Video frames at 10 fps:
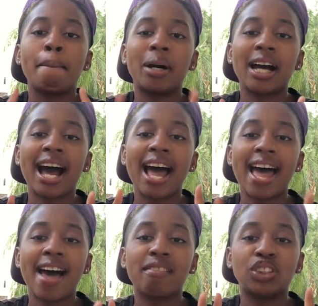but I
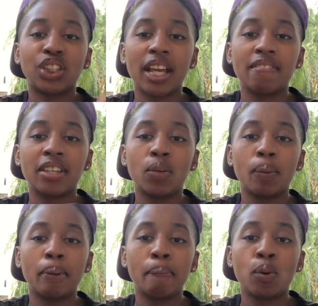have JV
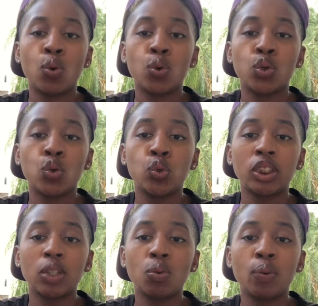with people who
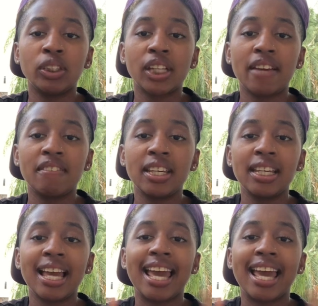used it when we JV,